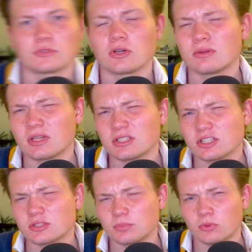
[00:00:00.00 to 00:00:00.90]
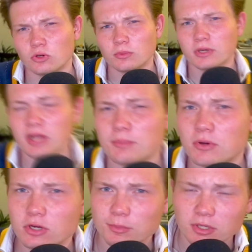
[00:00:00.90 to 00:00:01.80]
So let us explore what a
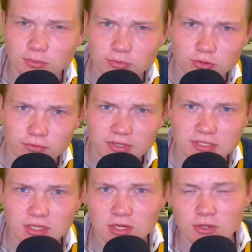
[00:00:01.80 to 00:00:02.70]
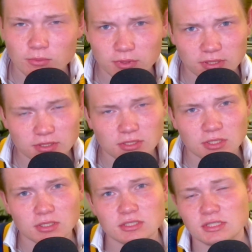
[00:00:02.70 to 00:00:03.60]
Pokemon move is, what it
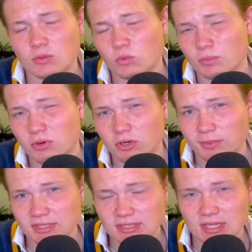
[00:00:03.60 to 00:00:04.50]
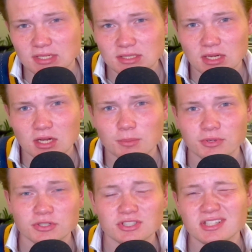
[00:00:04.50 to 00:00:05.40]
does, what Pokemon stats are,
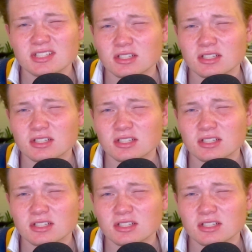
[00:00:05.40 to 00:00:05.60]
because these are